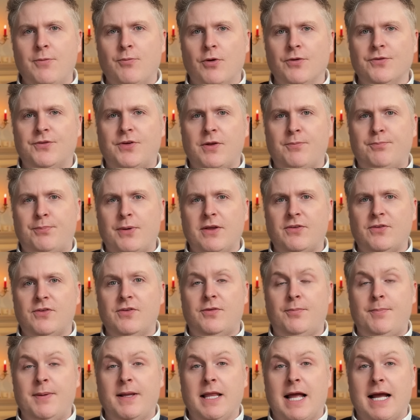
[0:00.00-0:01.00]
wanted Britain
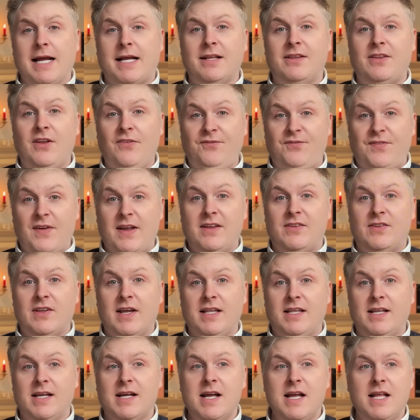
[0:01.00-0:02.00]
to be like a
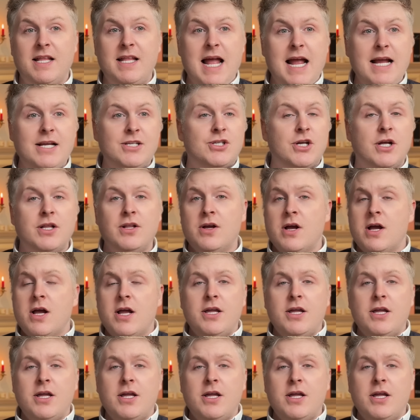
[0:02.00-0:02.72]
defeated nation.